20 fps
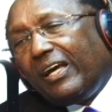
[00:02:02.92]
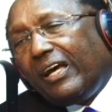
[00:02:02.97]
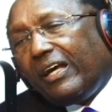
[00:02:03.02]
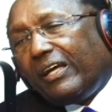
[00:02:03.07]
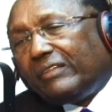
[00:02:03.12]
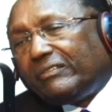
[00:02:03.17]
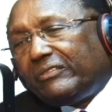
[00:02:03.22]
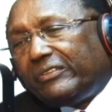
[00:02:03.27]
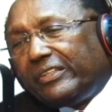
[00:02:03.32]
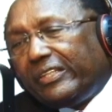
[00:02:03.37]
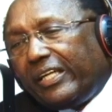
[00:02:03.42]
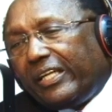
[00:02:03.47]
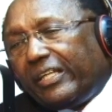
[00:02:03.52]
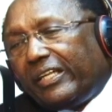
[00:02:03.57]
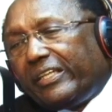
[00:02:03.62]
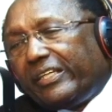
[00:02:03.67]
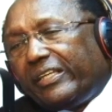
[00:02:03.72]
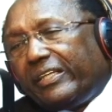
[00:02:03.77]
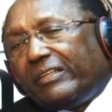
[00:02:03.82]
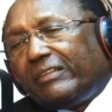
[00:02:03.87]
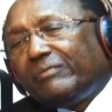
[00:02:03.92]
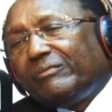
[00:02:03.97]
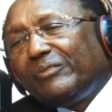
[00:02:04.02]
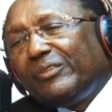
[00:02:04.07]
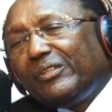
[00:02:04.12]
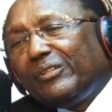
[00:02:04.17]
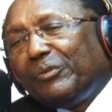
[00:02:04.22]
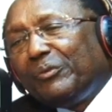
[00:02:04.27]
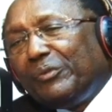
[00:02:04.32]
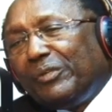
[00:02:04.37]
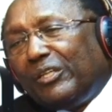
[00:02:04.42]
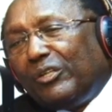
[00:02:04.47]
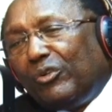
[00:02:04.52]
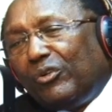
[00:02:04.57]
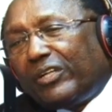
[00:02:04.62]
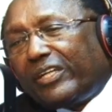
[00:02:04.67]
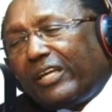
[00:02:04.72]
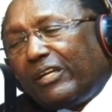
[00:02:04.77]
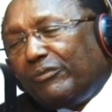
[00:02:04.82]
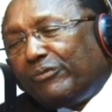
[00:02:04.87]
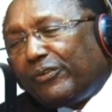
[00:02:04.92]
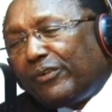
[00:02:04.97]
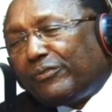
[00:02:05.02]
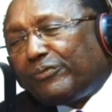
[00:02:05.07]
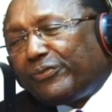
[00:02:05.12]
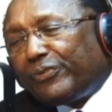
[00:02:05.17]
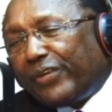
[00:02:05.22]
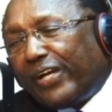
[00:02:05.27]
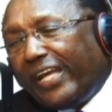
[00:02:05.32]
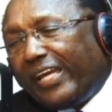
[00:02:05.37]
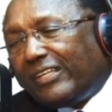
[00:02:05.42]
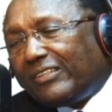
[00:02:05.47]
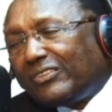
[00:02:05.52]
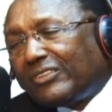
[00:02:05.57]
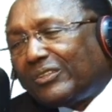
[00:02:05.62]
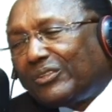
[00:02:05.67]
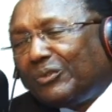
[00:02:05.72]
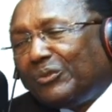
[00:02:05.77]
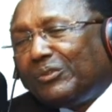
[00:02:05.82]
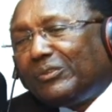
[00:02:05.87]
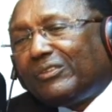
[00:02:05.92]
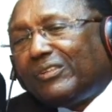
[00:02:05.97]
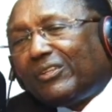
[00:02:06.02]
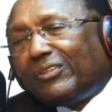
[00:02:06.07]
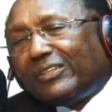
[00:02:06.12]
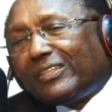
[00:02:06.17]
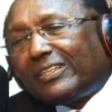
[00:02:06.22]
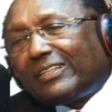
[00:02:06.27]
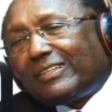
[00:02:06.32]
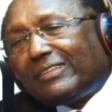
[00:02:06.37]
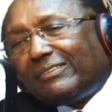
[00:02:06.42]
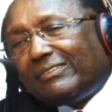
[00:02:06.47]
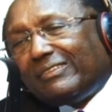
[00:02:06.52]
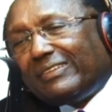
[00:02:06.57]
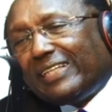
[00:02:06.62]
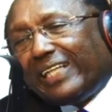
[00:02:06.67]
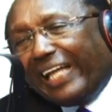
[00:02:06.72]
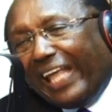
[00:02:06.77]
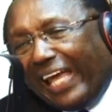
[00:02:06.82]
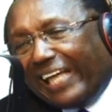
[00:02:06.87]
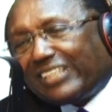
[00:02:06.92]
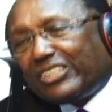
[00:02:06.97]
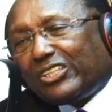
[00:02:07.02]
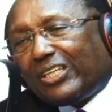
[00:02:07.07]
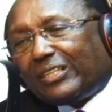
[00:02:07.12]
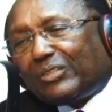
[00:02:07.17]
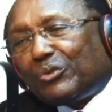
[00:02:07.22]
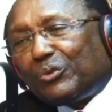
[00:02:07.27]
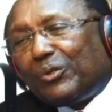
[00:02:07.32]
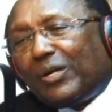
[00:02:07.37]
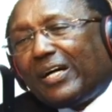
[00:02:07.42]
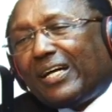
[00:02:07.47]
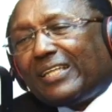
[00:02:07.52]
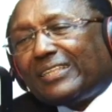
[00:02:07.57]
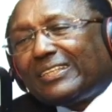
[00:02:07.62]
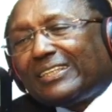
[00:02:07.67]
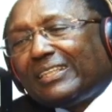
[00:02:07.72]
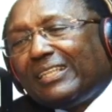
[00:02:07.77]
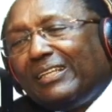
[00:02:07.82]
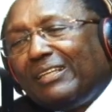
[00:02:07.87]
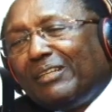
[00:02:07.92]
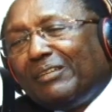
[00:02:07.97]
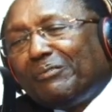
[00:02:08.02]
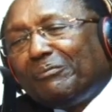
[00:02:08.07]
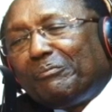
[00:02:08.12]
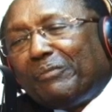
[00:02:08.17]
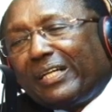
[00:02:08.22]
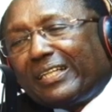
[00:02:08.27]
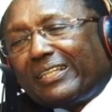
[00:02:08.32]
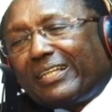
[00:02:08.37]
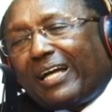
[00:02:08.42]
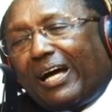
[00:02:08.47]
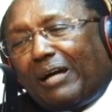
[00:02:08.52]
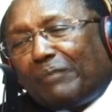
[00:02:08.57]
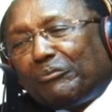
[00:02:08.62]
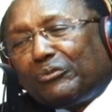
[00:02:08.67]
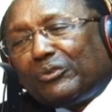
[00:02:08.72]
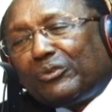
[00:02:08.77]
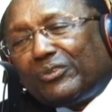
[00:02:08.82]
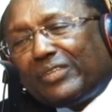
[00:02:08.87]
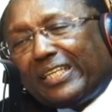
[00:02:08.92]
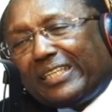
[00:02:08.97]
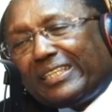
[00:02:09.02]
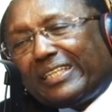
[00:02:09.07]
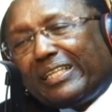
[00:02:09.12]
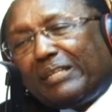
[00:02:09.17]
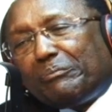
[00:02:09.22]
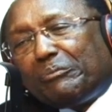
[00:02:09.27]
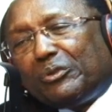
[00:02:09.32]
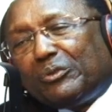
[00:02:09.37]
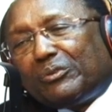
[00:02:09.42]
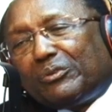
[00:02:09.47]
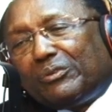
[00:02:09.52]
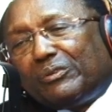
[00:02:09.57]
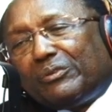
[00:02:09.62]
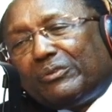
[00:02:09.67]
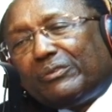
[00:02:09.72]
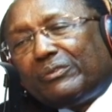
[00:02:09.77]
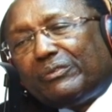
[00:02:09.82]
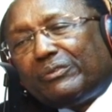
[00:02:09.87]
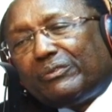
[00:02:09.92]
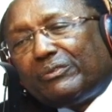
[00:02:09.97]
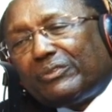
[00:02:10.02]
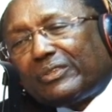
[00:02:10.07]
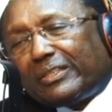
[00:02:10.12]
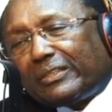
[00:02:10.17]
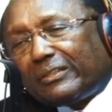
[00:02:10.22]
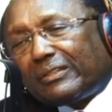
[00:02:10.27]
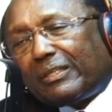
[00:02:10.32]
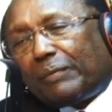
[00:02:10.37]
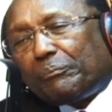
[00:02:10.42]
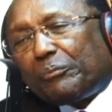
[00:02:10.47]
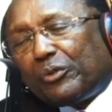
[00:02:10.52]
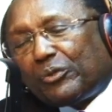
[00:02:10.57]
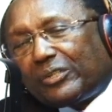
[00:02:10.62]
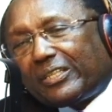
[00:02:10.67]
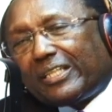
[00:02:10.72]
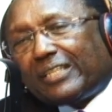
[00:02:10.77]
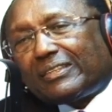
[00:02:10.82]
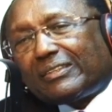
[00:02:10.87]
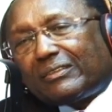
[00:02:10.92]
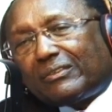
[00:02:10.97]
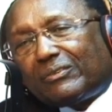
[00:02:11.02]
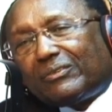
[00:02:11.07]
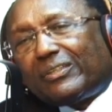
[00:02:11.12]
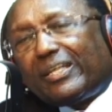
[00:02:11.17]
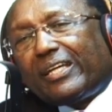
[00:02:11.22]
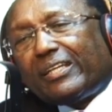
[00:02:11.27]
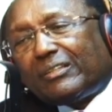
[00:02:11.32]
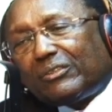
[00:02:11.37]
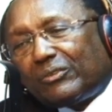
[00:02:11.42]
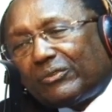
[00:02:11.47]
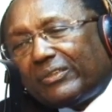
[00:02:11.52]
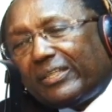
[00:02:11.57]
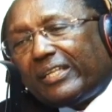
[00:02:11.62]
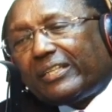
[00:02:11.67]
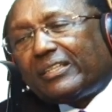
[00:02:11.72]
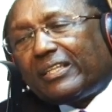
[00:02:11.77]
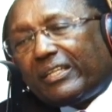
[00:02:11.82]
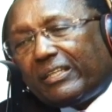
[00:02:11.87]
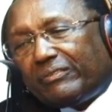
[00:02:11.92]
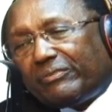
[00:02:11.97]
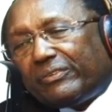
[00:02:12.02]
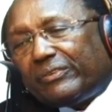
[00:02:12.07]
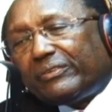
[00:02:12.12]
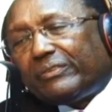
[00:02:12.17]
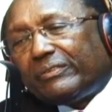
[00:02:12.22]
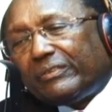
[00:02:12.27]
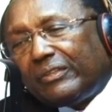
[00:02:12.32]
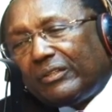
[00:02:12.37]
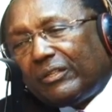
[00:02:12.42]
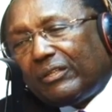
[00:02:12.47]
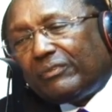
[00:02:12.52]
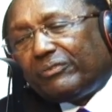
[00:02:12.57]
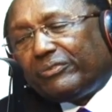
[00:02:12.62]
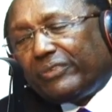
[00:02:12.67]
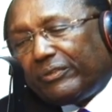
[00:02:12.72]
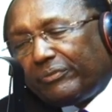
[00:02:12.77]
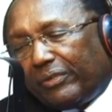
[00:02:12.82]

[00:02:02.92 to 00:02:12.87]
And really, we're looking for friends who don't lecture to us, but come to the table to support us to get to that level of